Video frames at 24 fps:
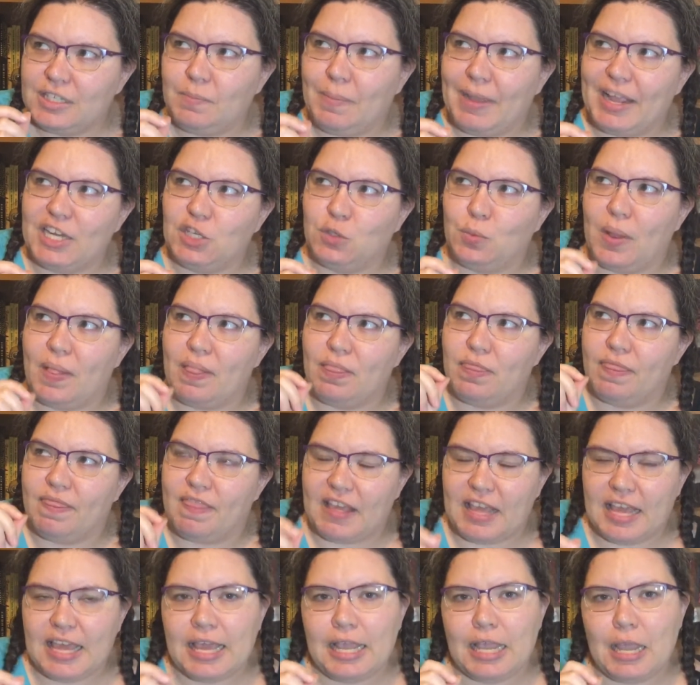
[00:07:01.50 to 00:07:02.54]
speech when
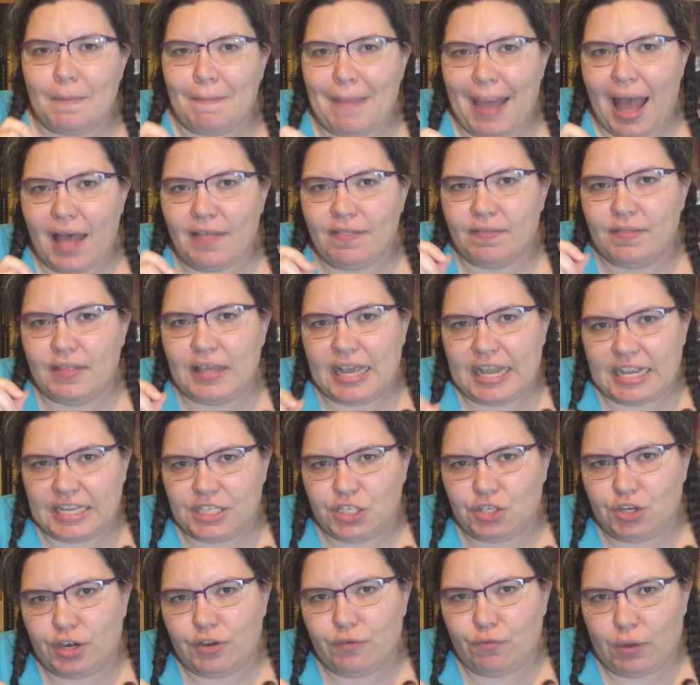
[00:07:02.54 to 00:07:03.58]
thinking about the
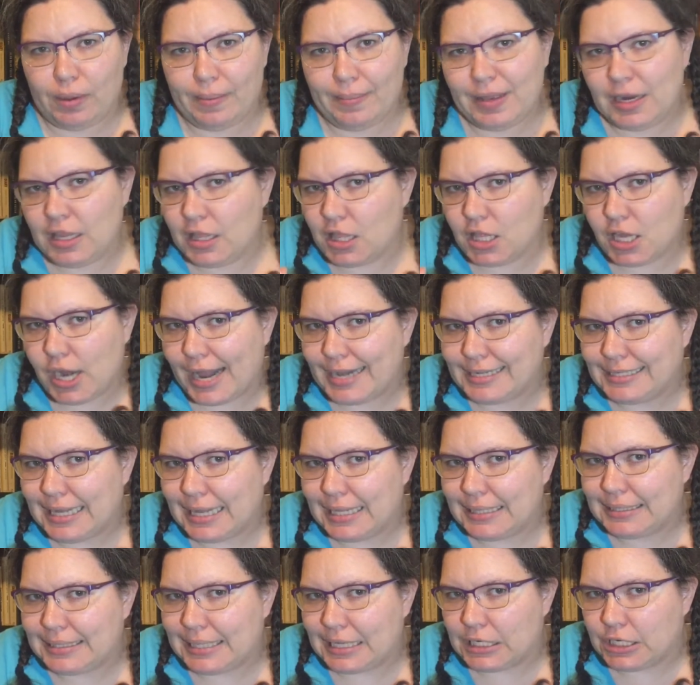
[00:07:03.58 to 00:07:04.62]
history of women in the
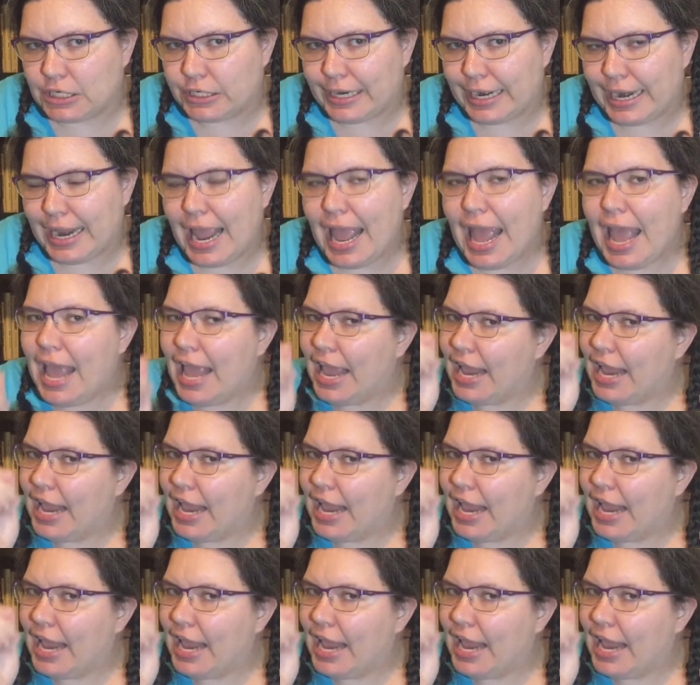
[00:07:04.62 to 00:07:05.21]
19th century.